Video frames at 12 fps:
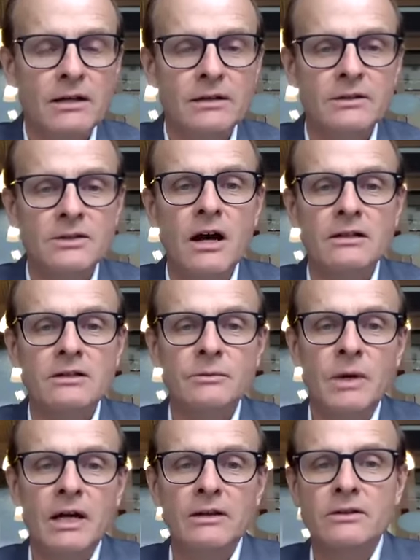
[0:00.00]
talked
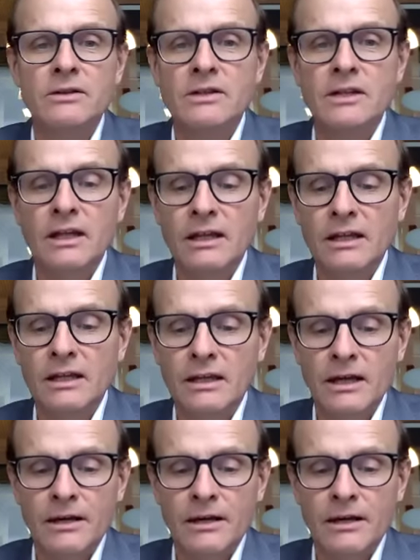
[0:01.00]
about the